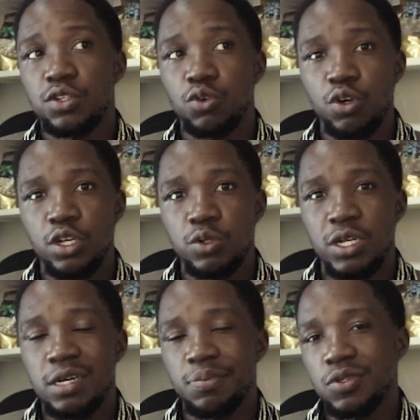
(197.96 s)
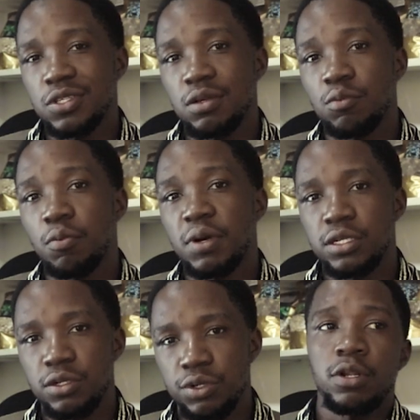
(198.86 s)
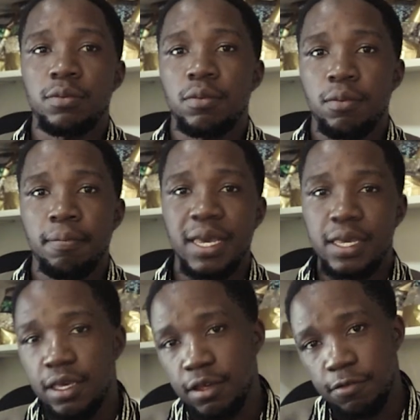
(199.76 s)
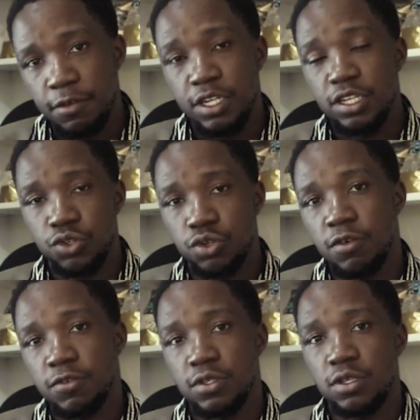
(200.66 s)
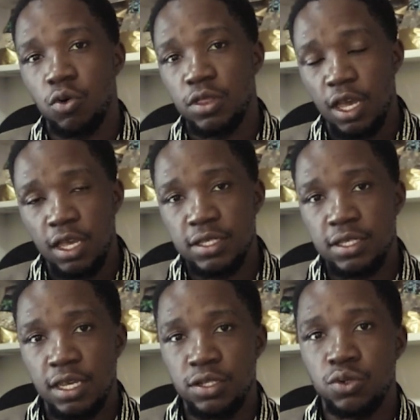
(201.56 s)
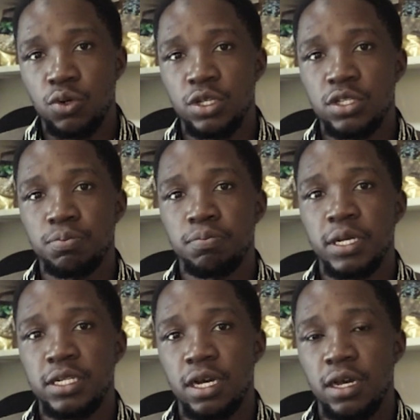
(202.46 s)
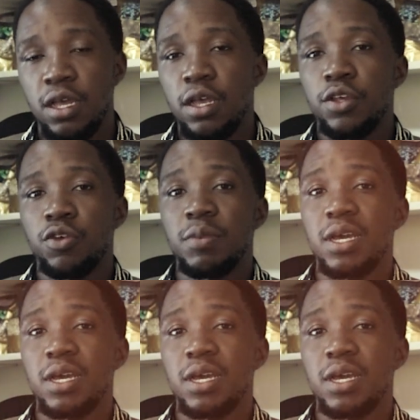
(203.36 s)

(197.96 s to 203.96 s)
that you're going to end up using more material in making feeding troughs on the inside. So it's better you